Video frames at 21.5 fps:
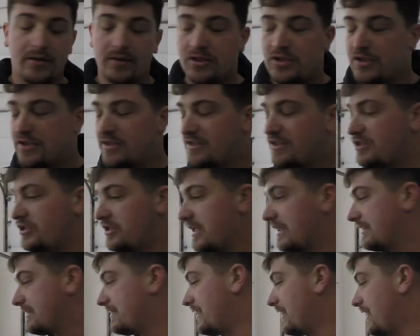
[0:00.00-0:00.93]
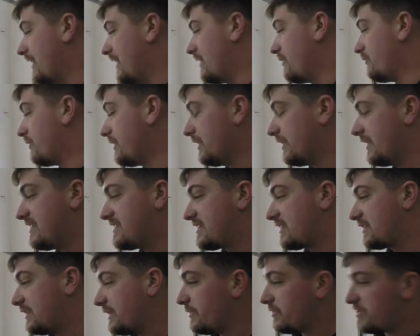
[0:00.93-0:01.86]
shit today.
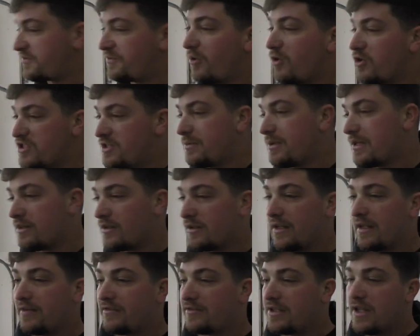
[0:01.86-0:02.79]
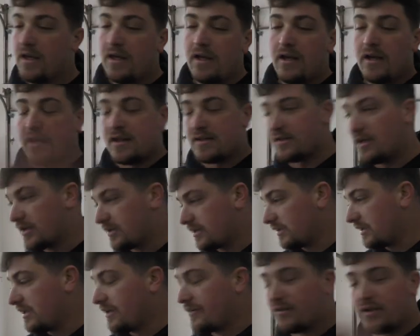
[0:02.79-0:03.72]
Realistically, it was supposed to be the lift. It's not the
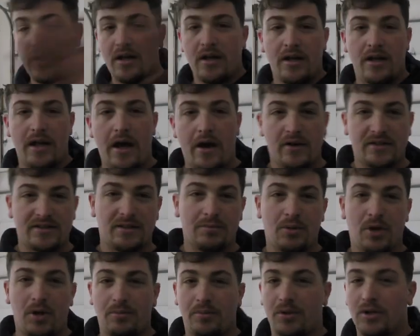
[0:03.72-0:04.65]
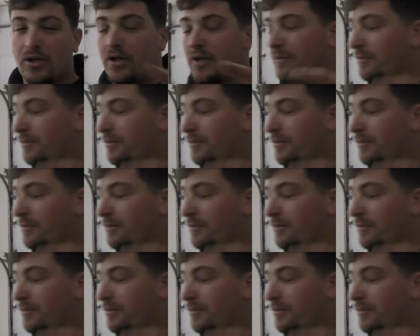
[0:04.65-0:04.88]
lift. Now it's the bumper,